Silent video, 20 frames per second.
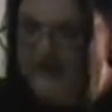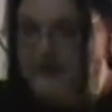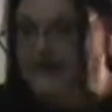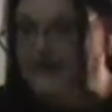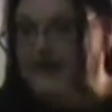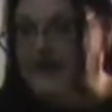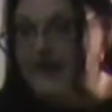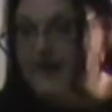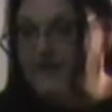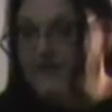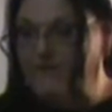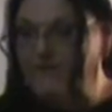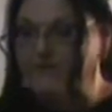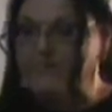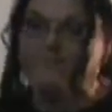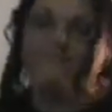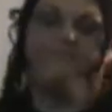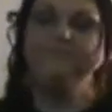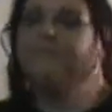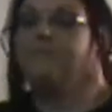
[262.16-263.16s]
Now,
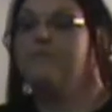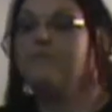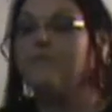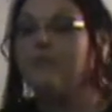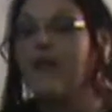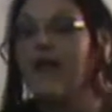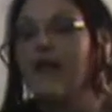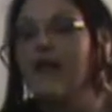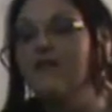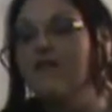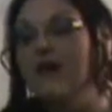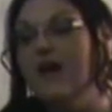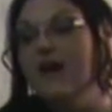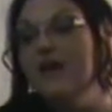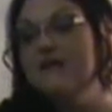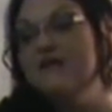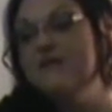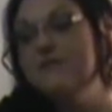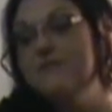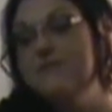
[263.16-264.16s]
I've
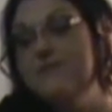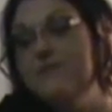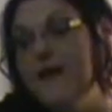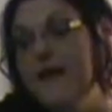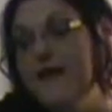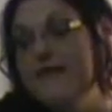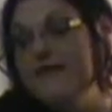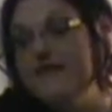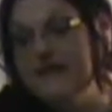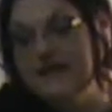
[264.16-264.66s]
got some space